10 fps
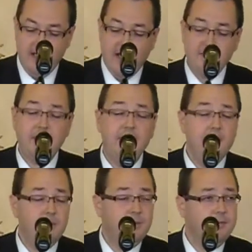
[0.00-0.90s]
ask
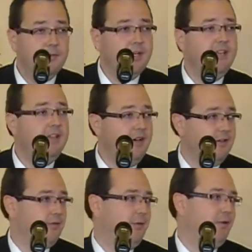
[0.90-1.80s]
him what he
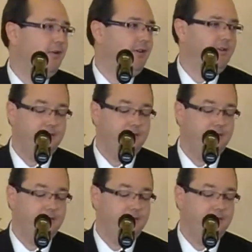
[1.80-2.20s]
does for work.